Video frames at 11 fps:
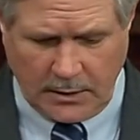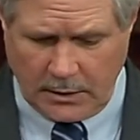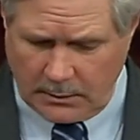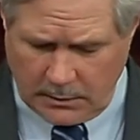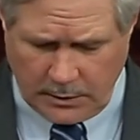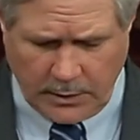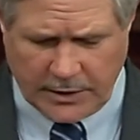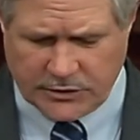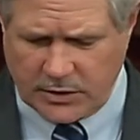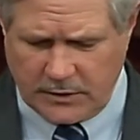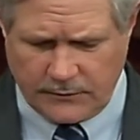In my
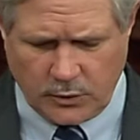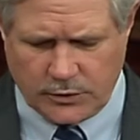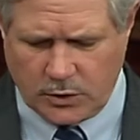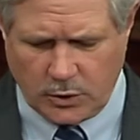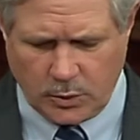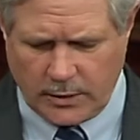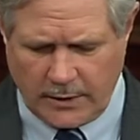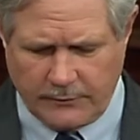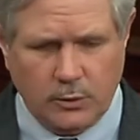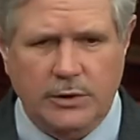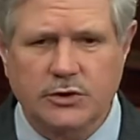state of North Dakota, we have
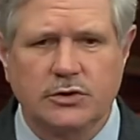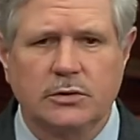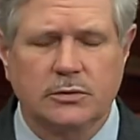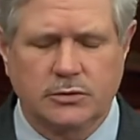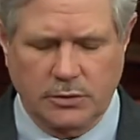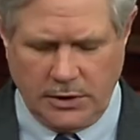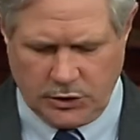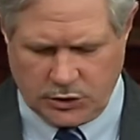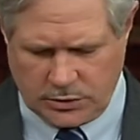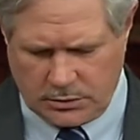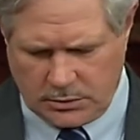a rich
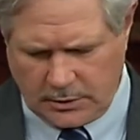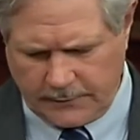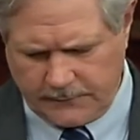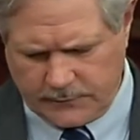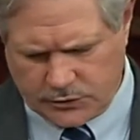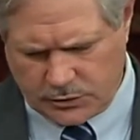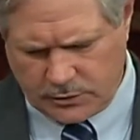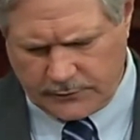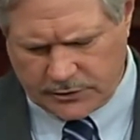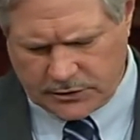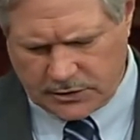tradition of
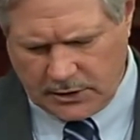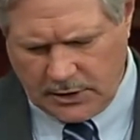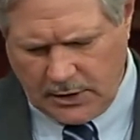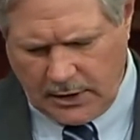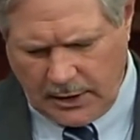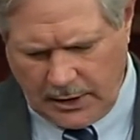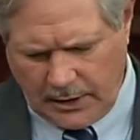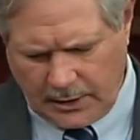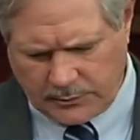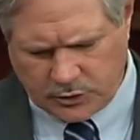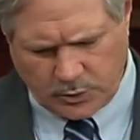service, and
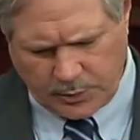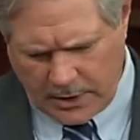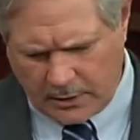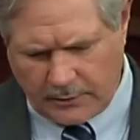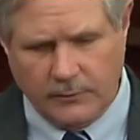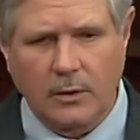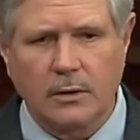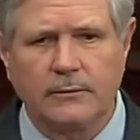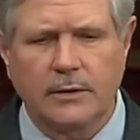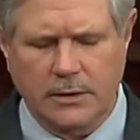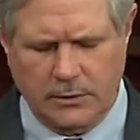I'm so proud of all
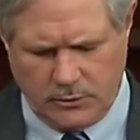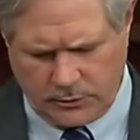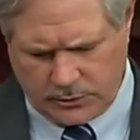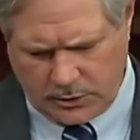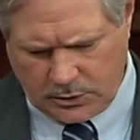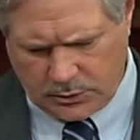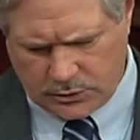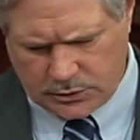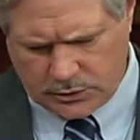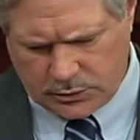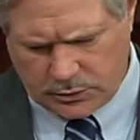of our North
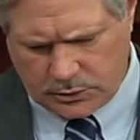Dakotans who